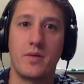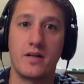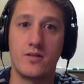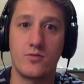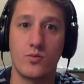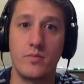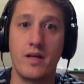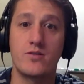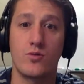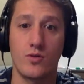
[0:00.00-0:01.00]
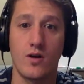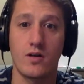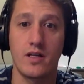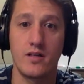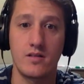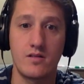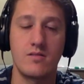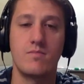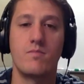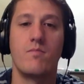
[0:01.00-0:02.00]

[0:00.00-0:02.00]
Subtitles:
parents we mentor our kids and